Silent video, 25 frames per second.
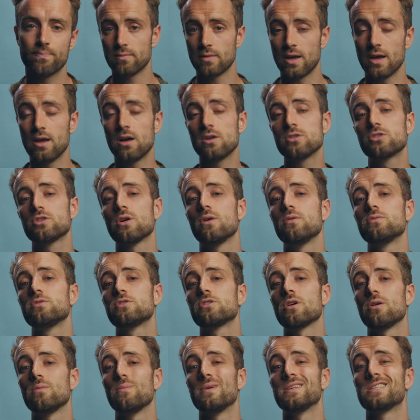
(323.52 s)
I also own
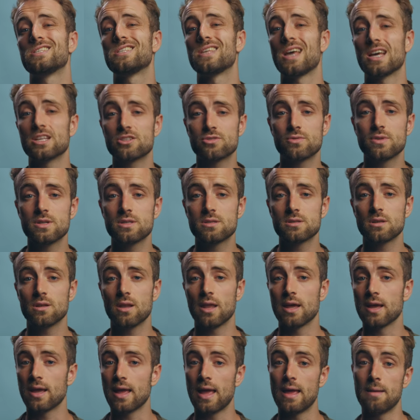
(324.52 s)
some accessories,
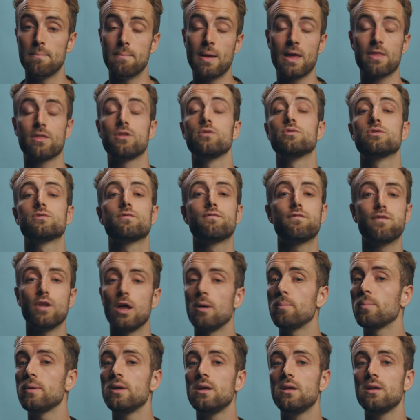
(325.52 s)
like a Matthews
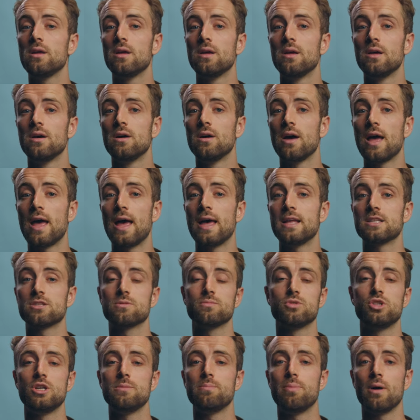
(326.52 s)
floppy and
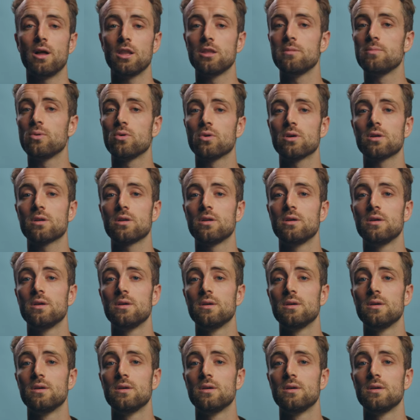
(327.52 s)
some cheap polyboard.